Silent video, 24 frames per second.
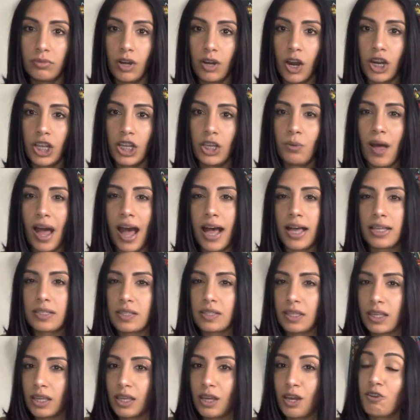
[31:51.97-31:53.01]
Are you
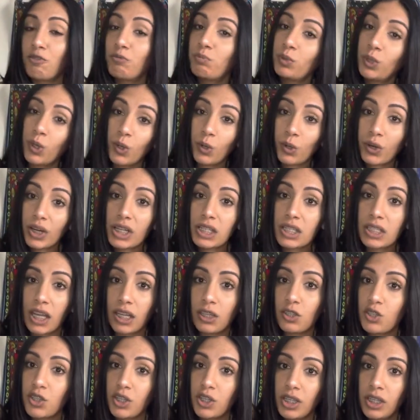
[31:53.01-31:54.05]
asking out of pure
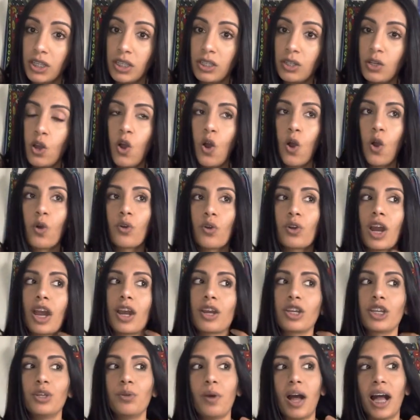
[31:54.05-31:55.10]
intention? Or are
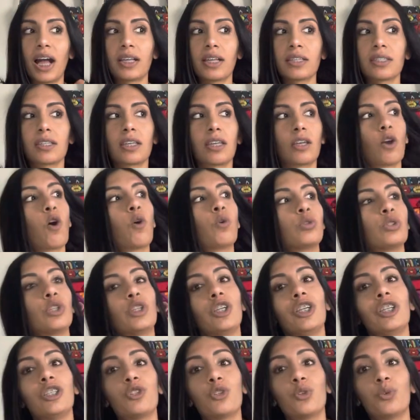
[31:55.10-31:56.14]
you asking
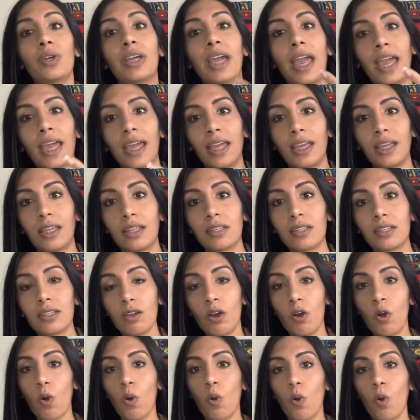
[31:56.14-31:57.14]
only to gain?